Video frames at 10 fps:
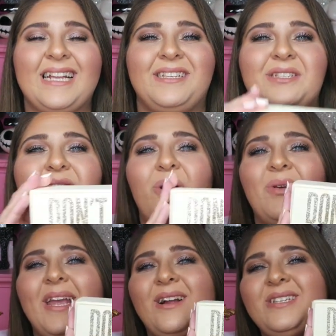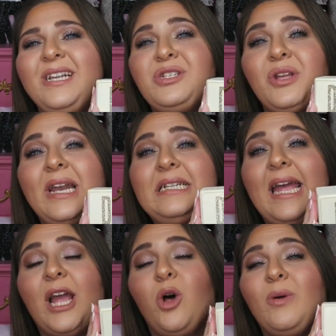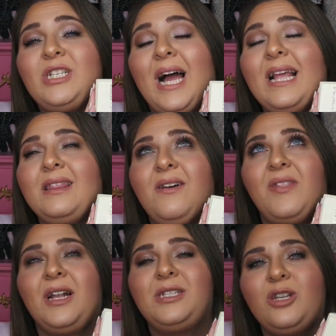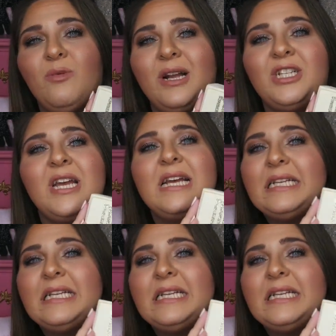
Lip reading: It says, don't get your tinsel in a tangle, which I love that so much.